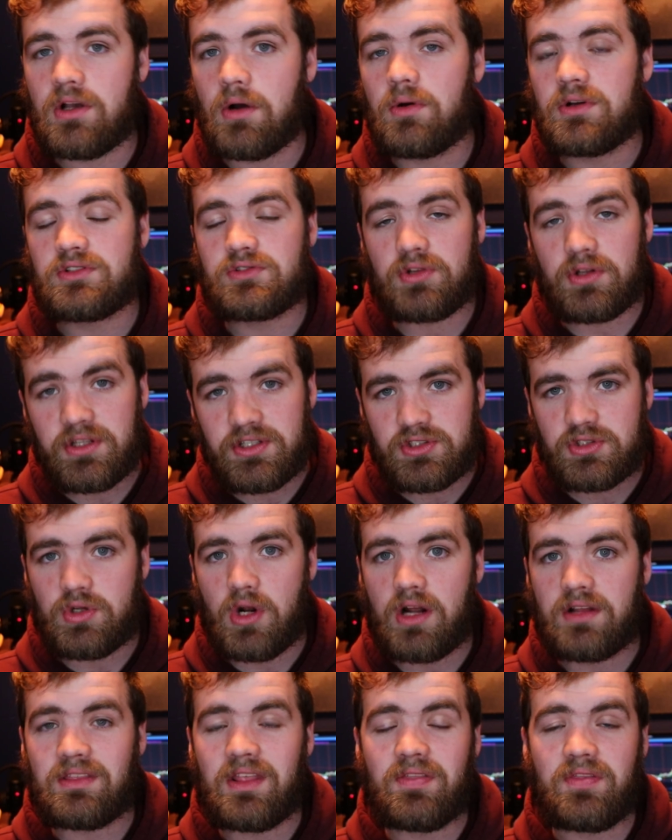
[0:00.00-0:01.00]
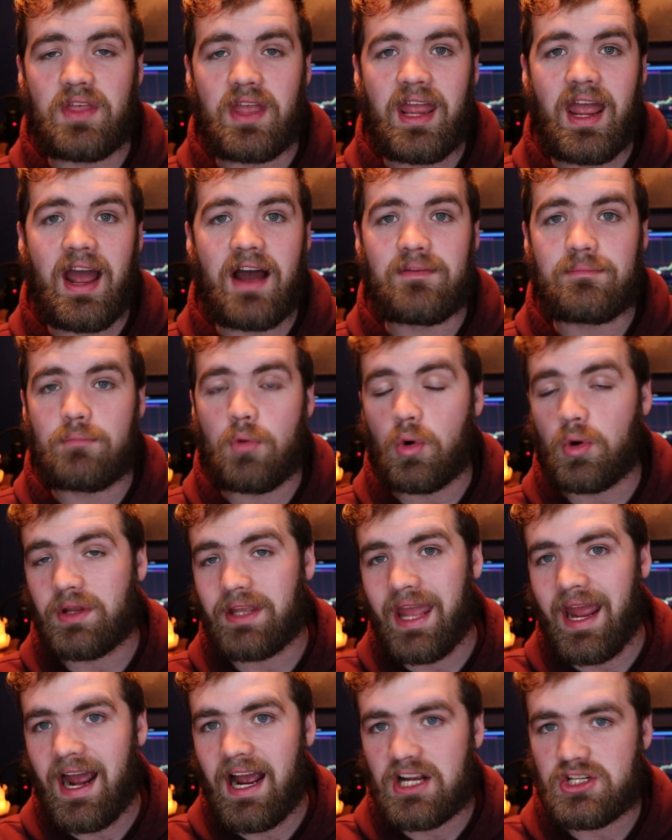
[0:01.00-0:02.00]
So it's really strong that they have more
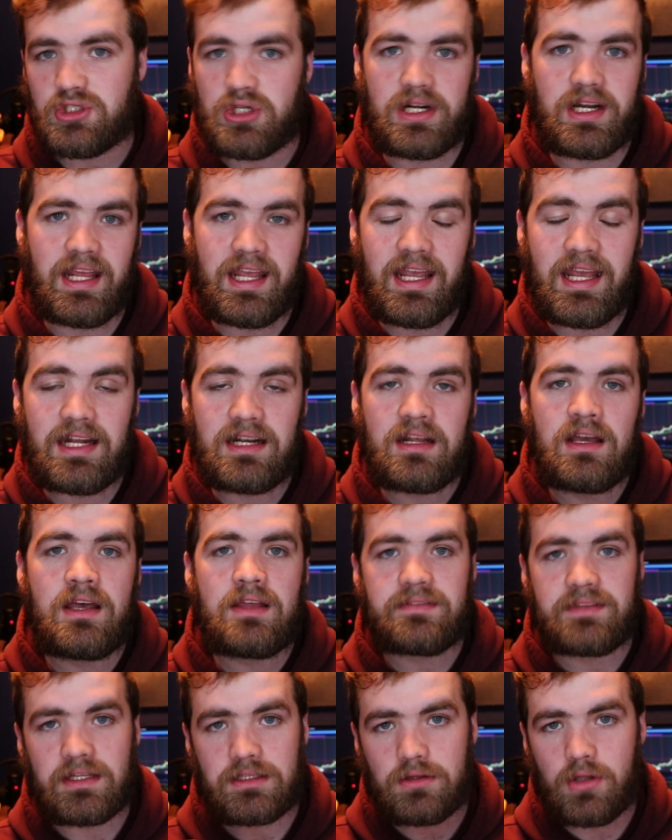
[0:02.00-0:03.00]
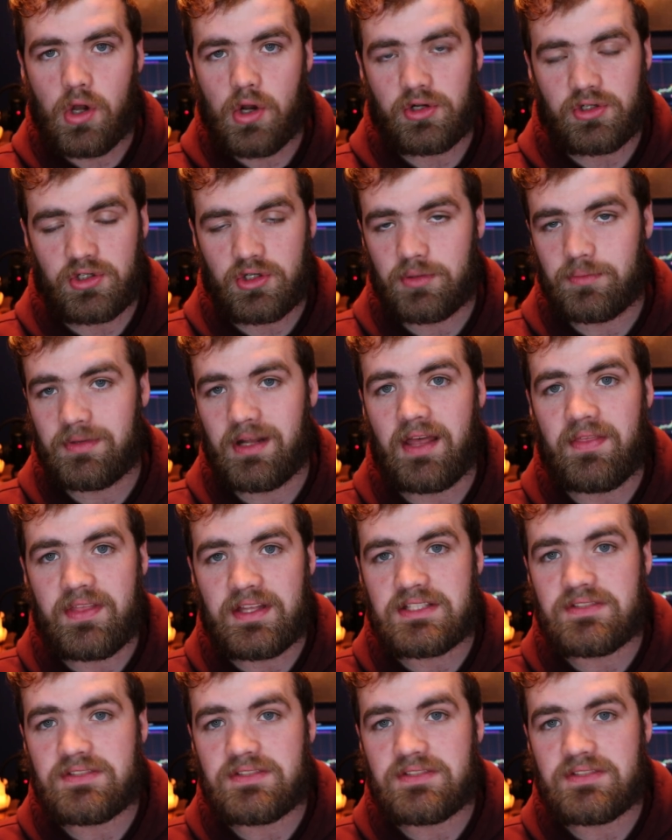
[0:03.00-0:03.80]
cash on hand than long-term debt.